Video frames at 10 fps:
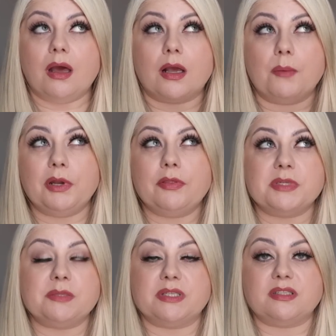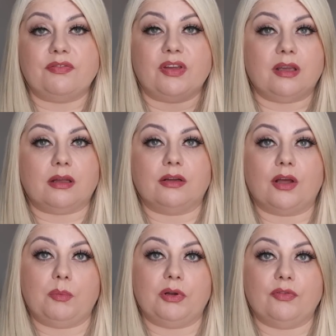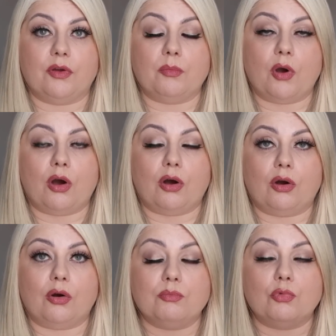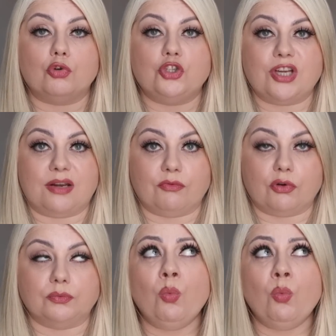A couple of them are specific and a couple of them are more general.